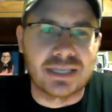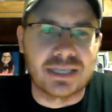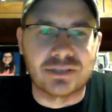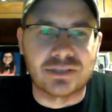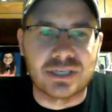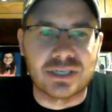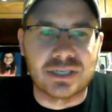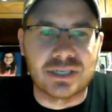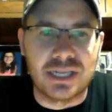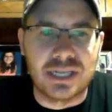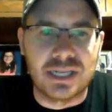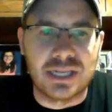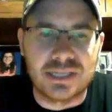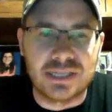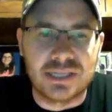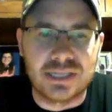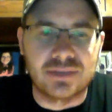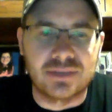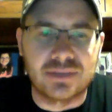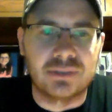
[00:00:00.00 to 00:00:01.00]
I don't think there's
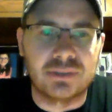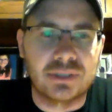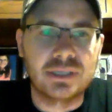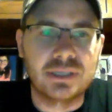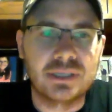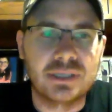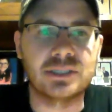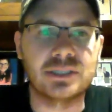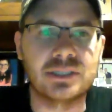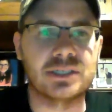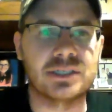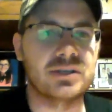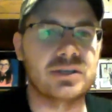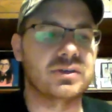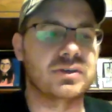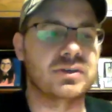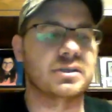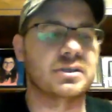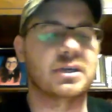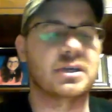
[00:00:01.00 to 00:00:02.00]
any need to.
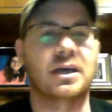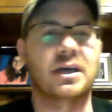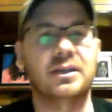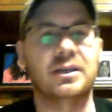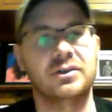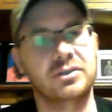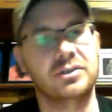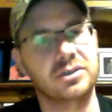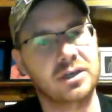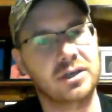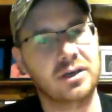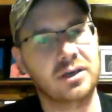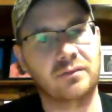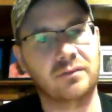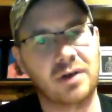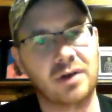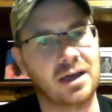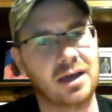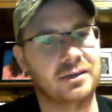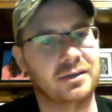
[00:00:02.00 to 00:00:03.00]
Just use, usually on
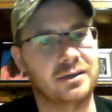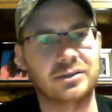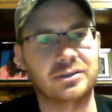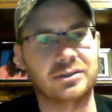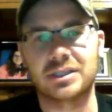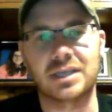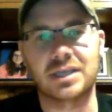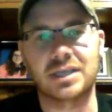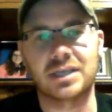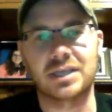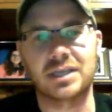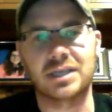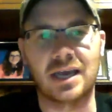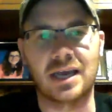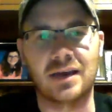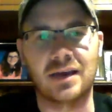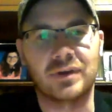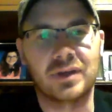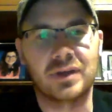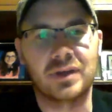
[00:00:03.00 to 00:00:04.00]
the rod, you're just going to
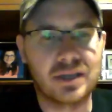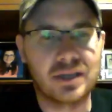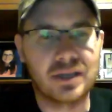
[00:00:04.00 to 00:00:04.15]
have